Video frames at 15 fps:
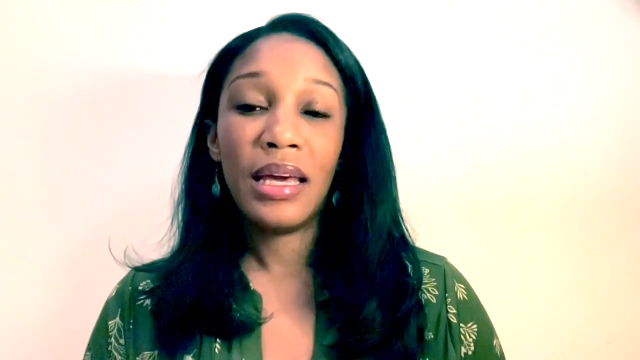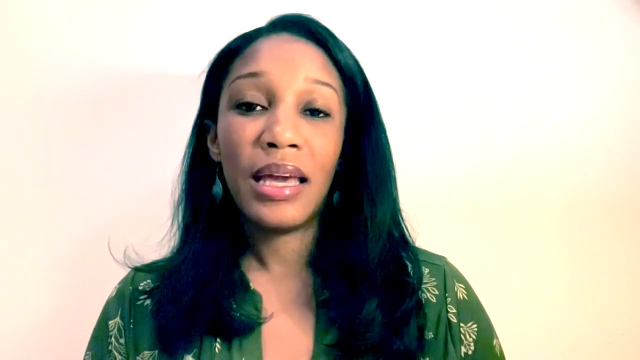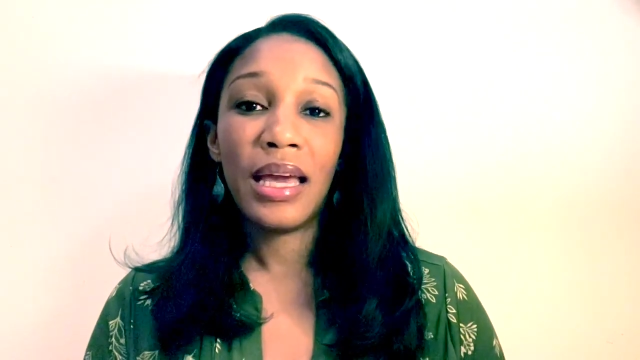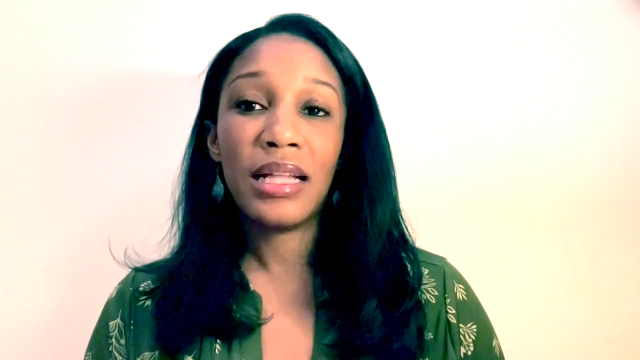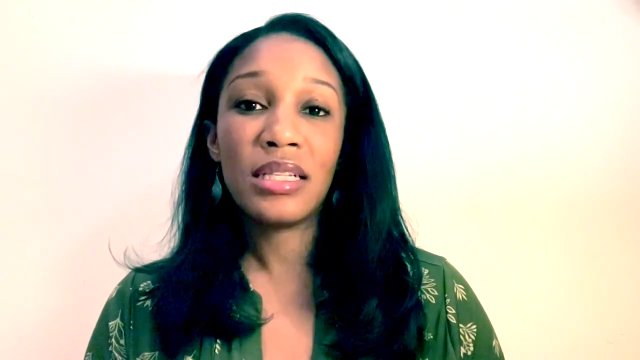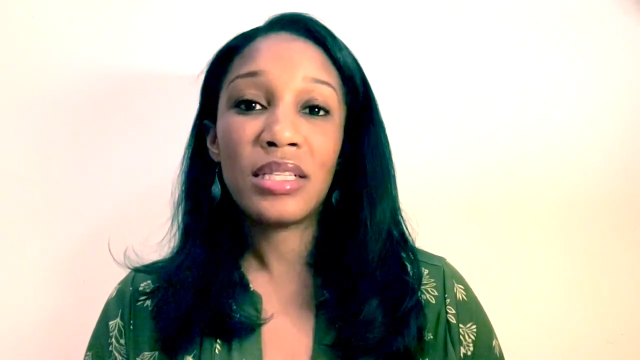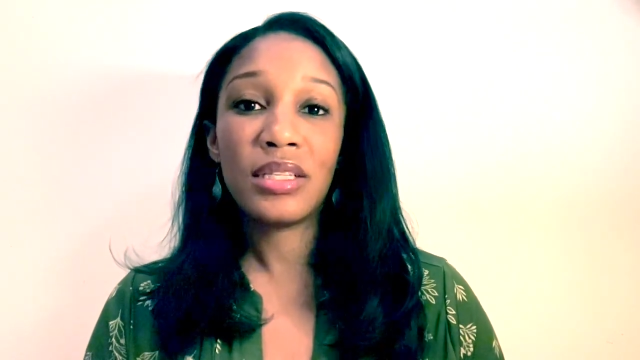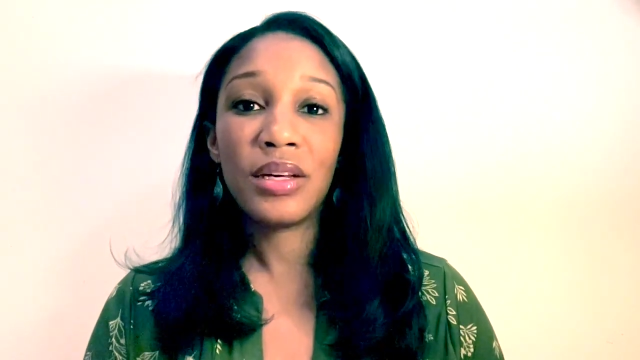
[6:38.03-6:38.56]

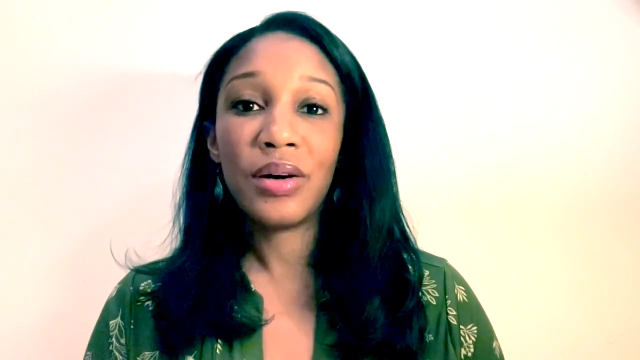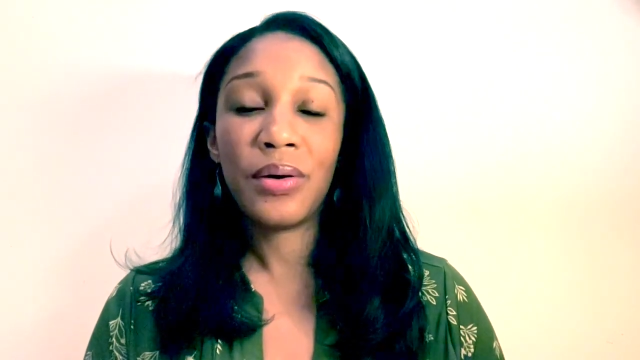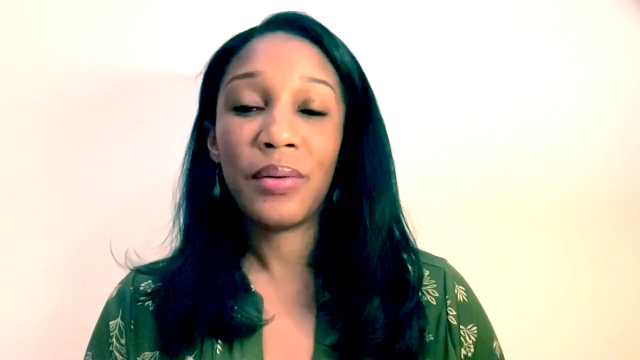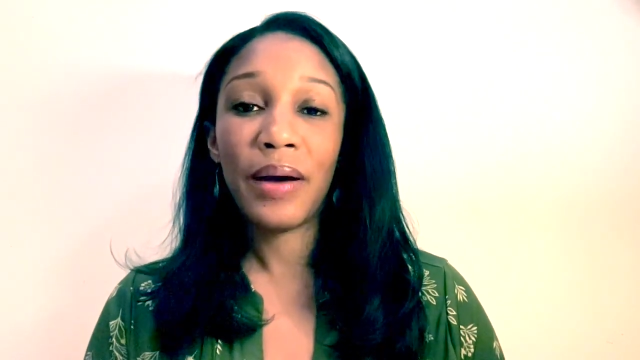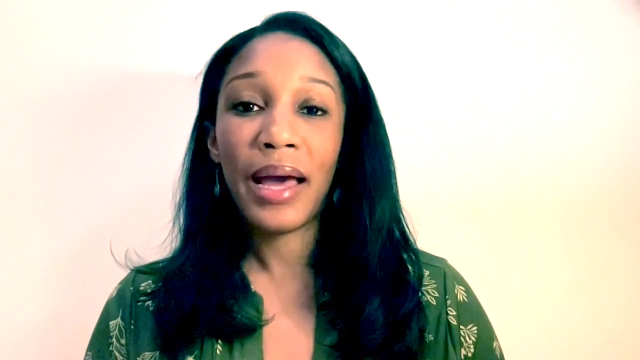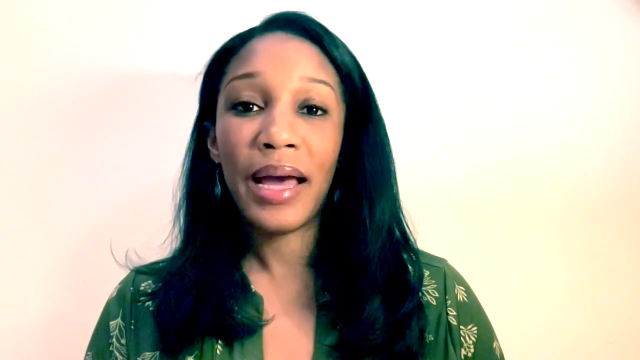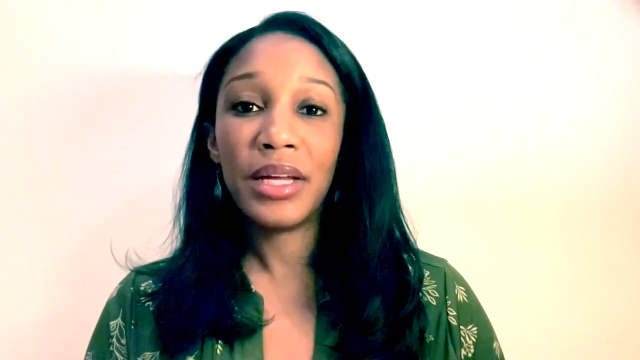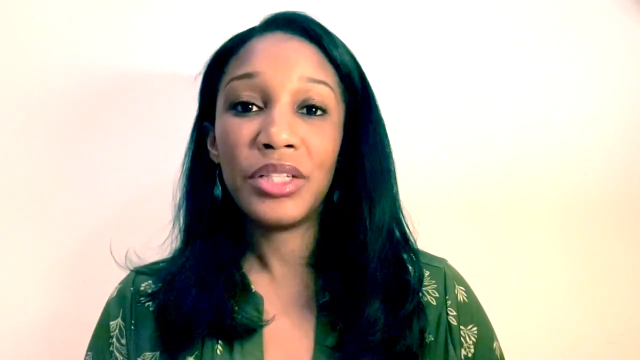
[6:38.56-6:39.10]
And so
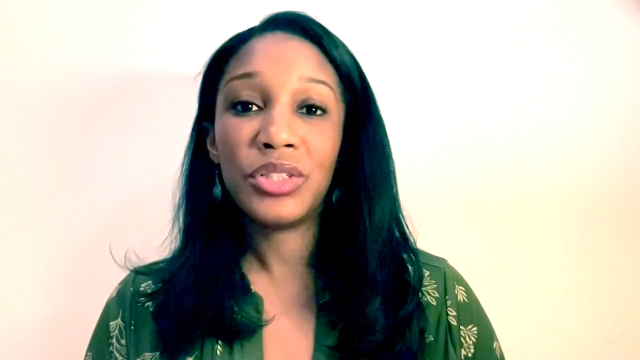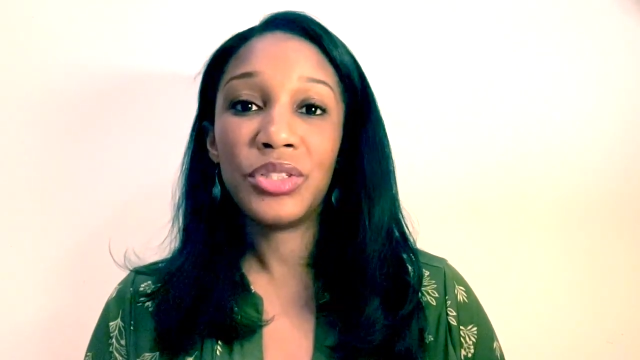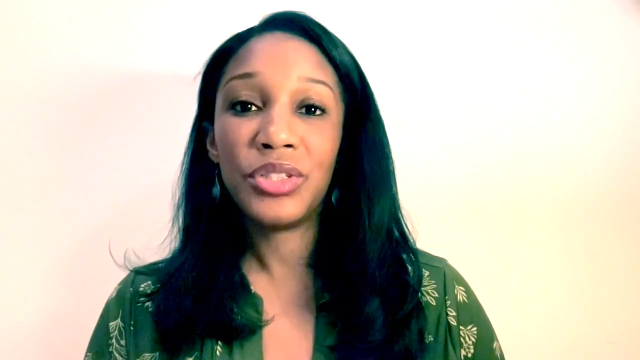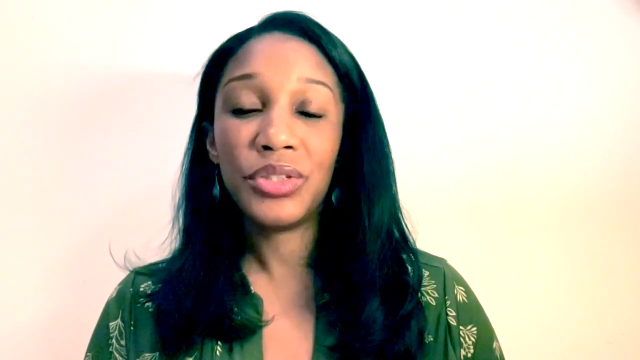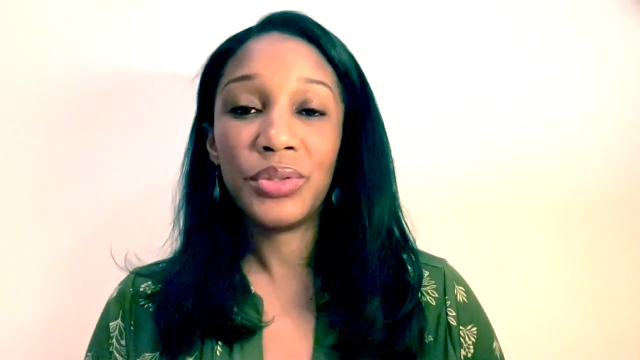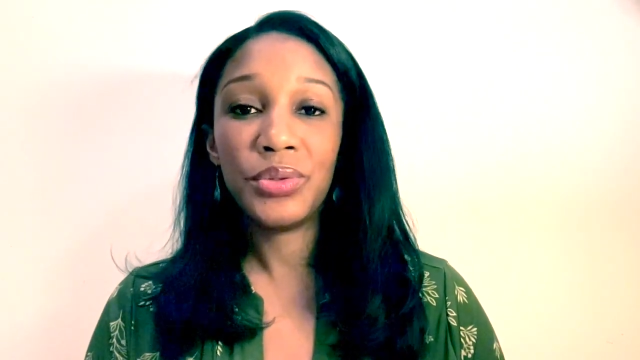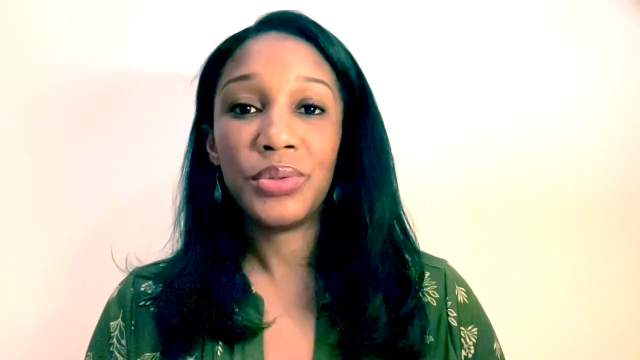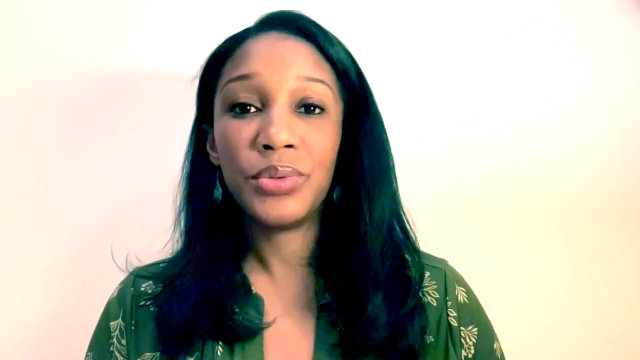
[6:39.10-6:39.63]
as
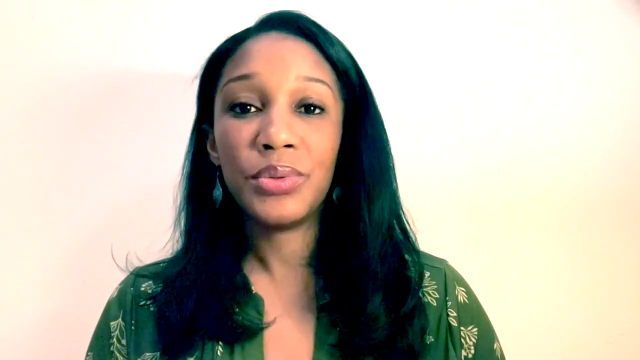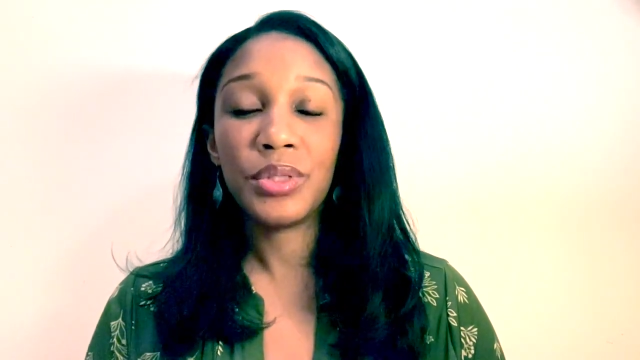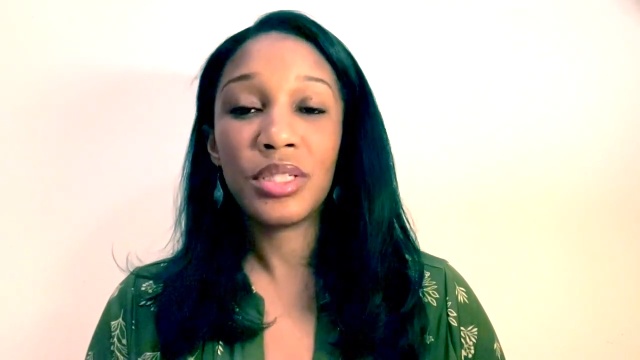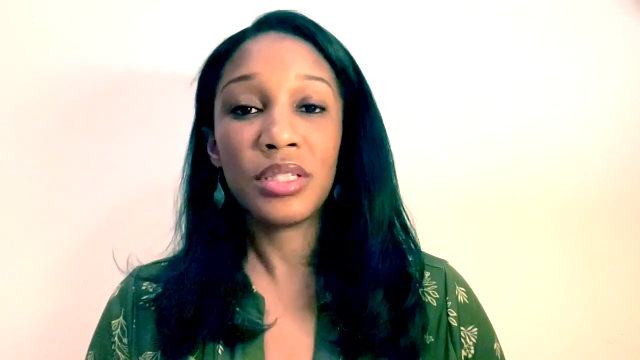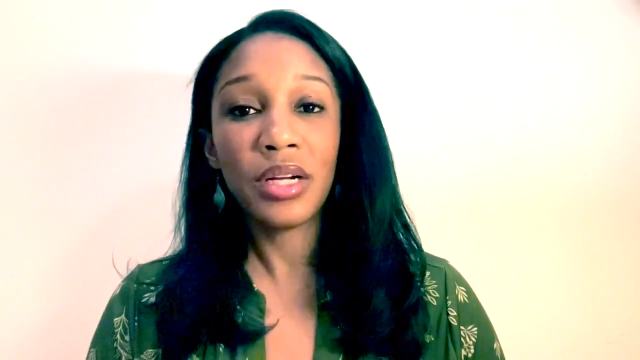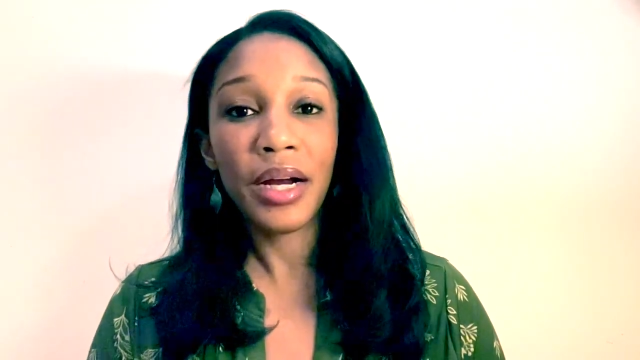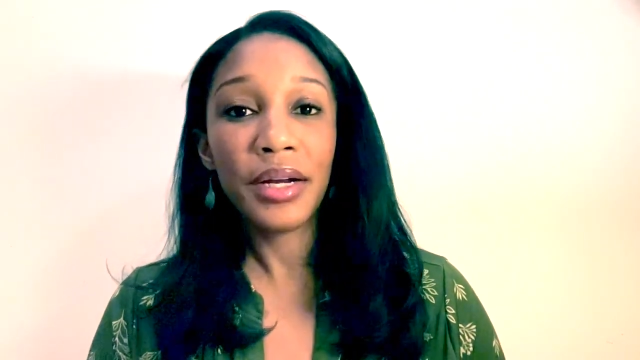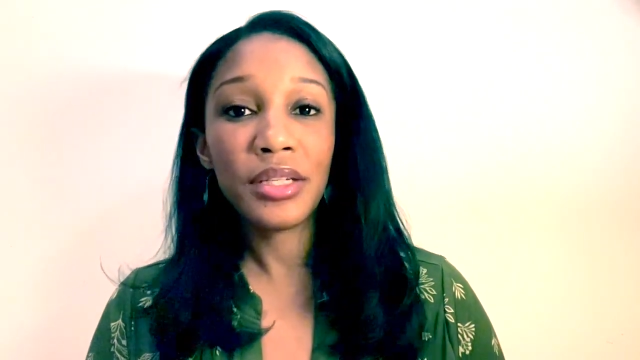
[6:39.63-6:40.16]
you
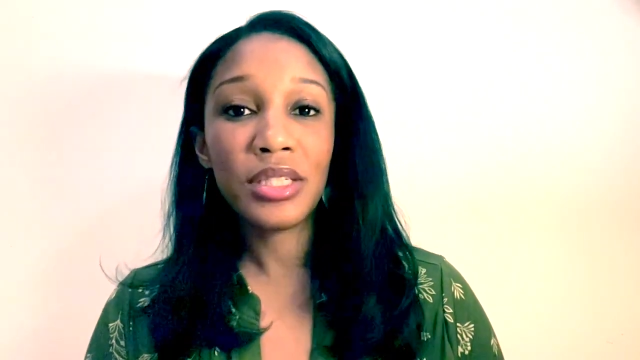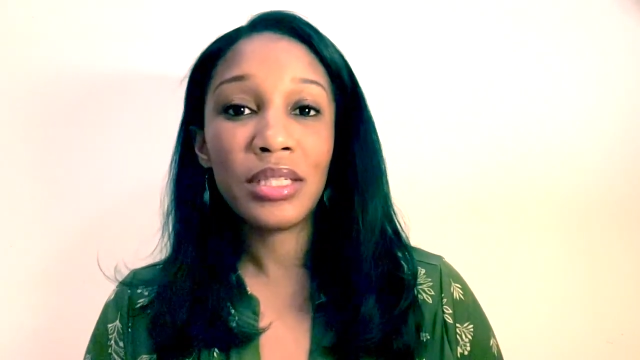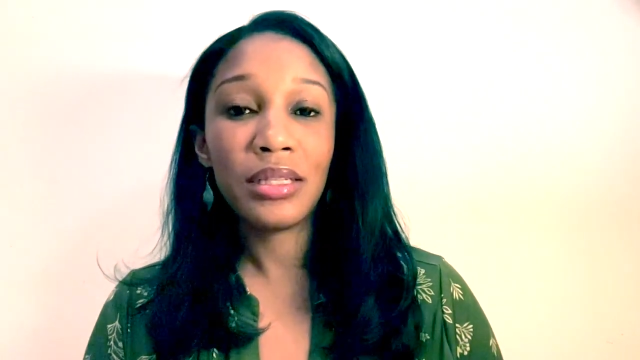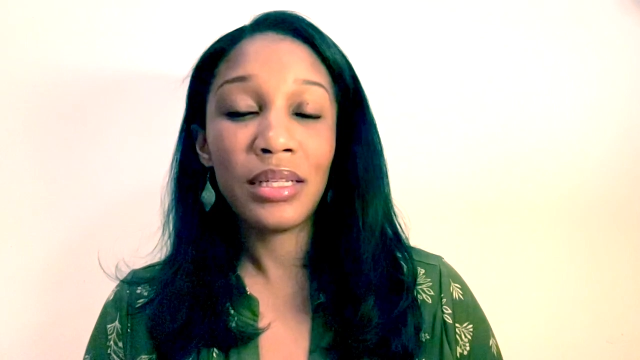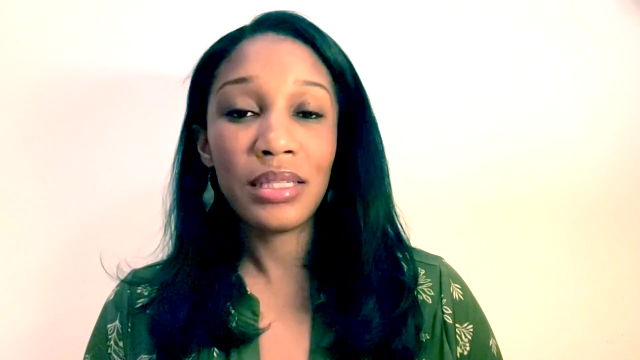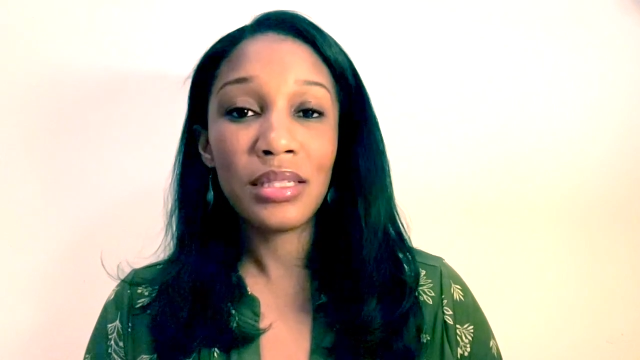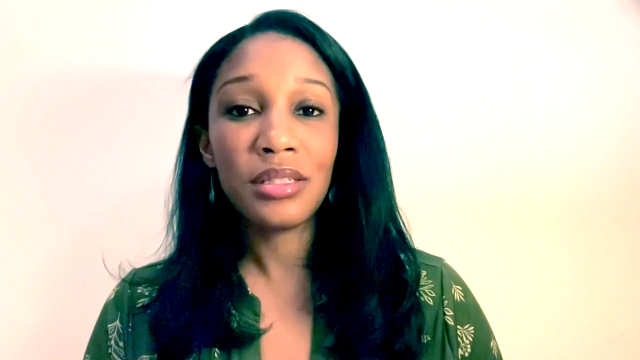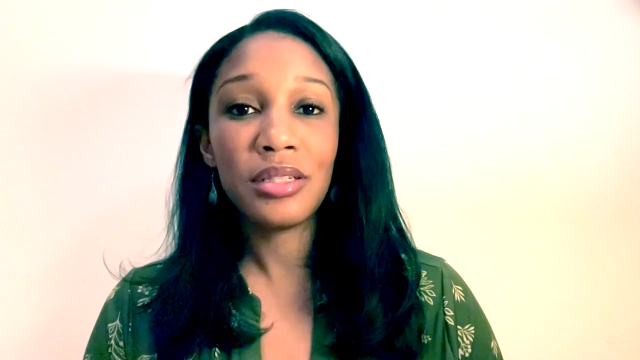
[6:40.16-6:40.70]
start to listen